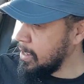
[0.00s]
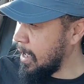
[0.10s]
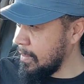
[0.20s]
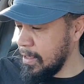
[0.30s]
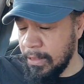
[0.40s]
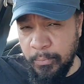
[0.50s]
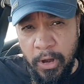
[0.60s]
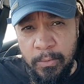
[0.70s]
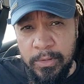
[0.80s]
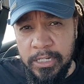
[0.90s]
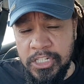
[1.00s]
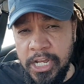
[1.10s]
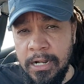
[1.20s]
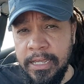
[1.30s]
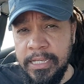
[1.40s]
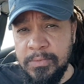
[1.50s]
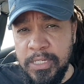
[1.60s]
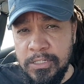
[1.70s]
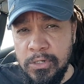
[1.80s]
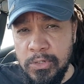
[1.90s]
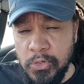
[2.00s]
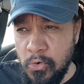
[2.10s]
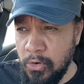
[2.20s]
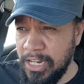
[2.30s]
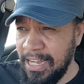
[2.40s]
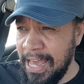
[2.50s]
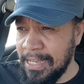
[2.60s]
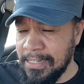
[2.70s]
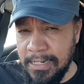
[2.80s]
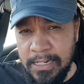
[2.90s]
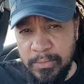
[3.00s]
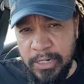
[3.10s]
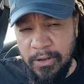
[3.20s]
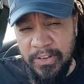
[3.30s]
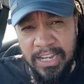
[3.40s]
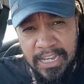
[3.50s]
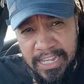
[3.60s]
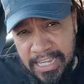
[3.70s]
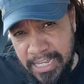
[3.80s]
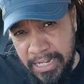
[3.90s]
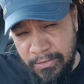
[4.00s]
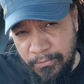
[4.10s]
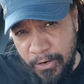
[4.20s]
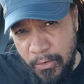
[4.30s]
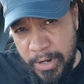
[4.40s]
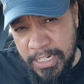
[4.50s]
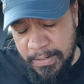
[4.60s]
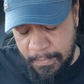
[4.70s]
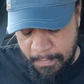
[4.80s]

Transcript: I think the problem with Kejelcha is being so tall, he lacks a little bit of a lean forward.